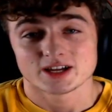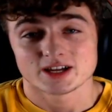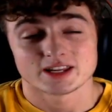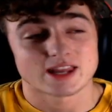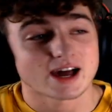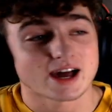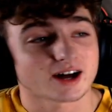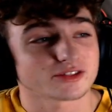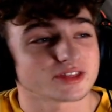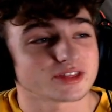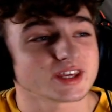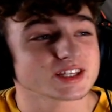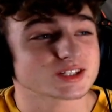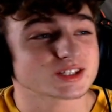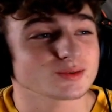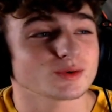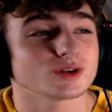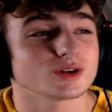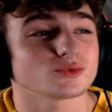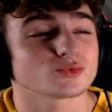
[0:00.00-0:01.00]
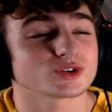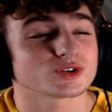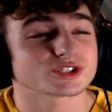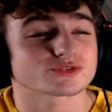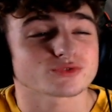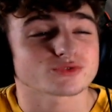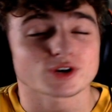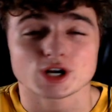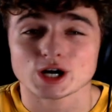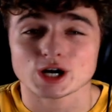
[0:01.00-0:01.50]
Now, this one
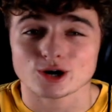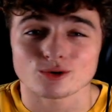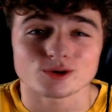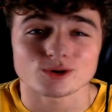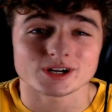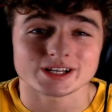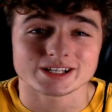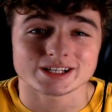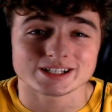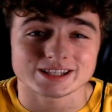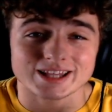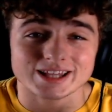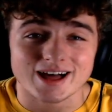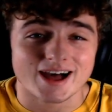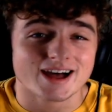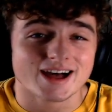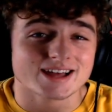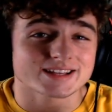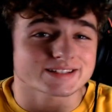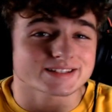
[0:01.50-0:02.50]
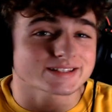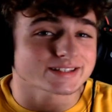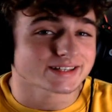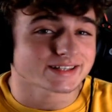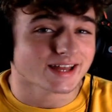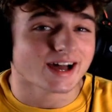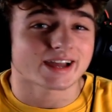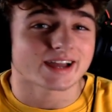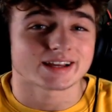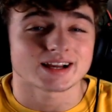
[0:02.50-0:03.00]
was recorded last
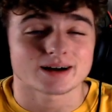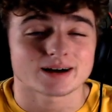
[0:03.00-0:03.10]
night.